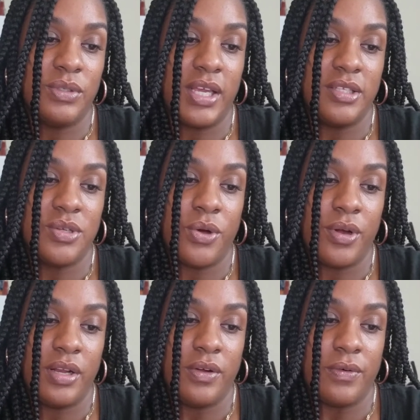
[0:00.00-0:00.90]
a
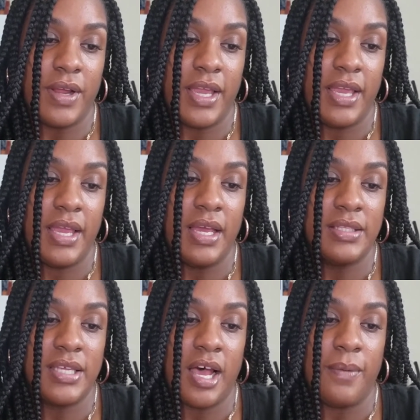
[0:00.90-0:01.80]
torrid gray
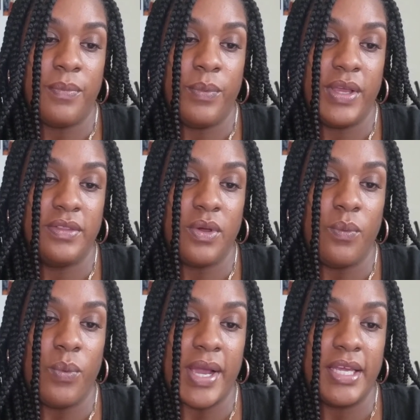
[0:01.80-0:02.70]
top with
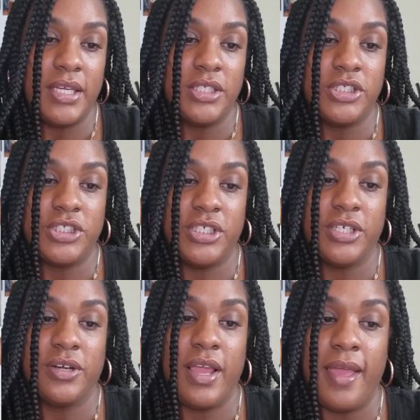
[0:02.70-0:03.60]
white
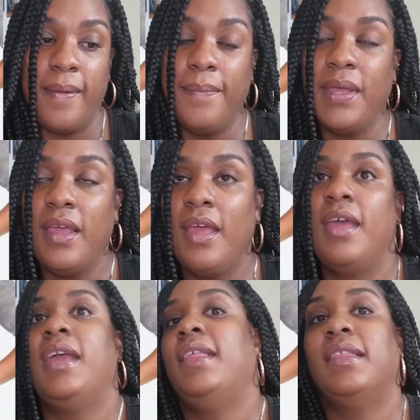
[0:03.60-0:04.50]
sheer hem
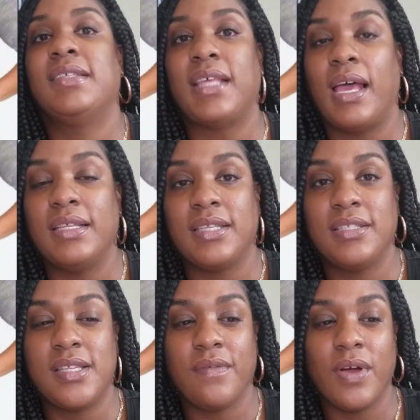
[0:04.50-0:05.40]
in the size
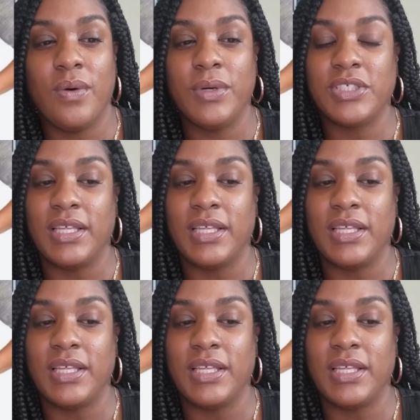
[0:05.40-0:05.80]
zero, which I